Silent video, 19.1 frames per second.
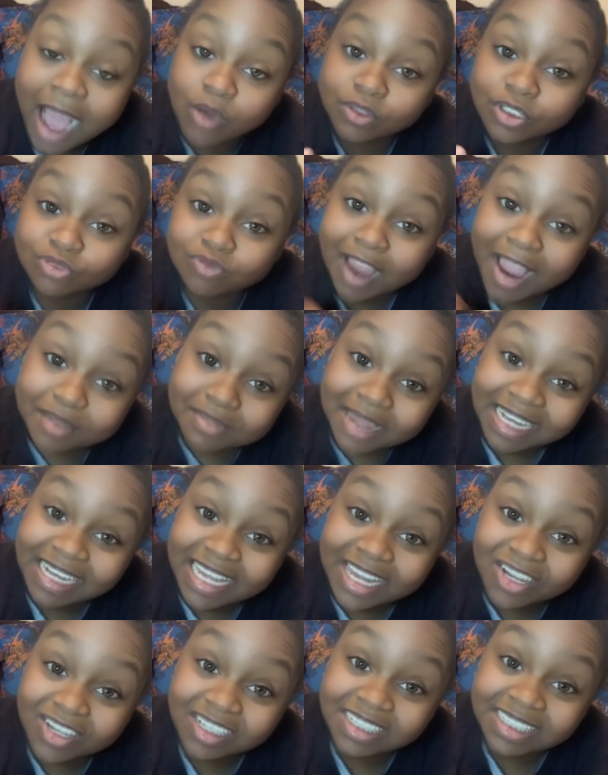I was writing my
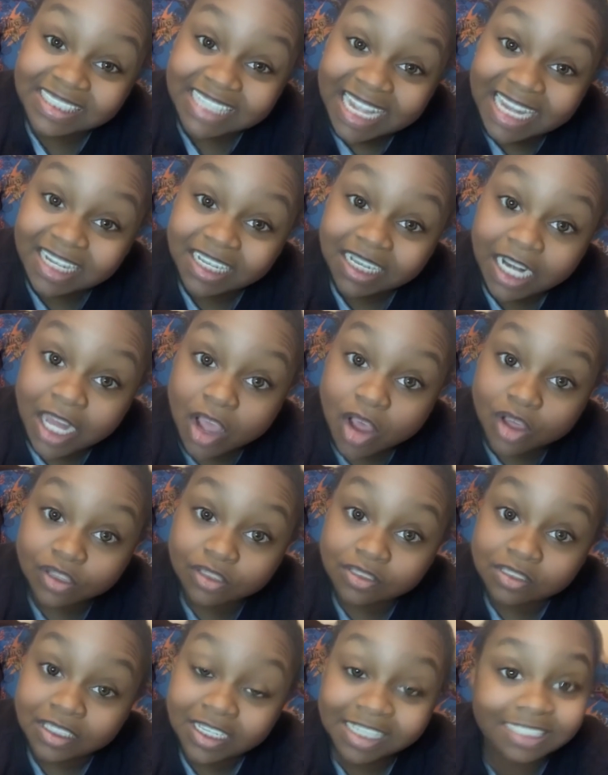letter to Santa
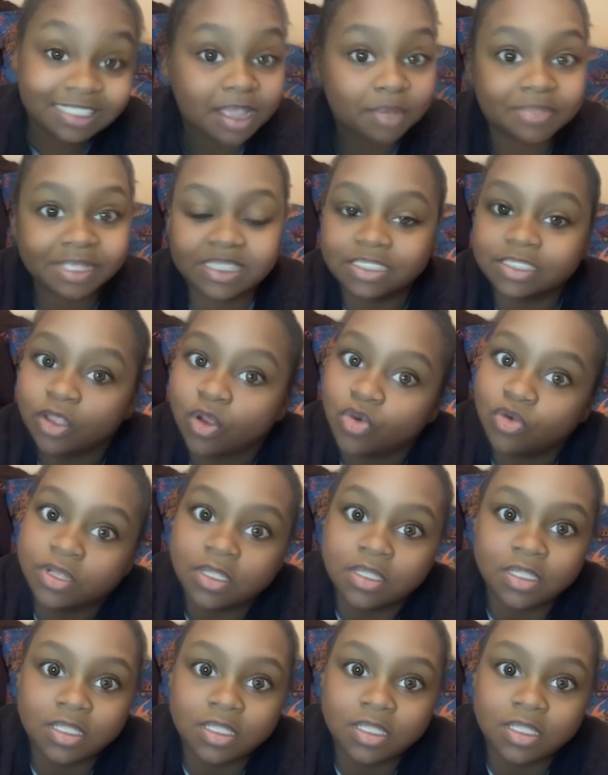Claus because I've been so good.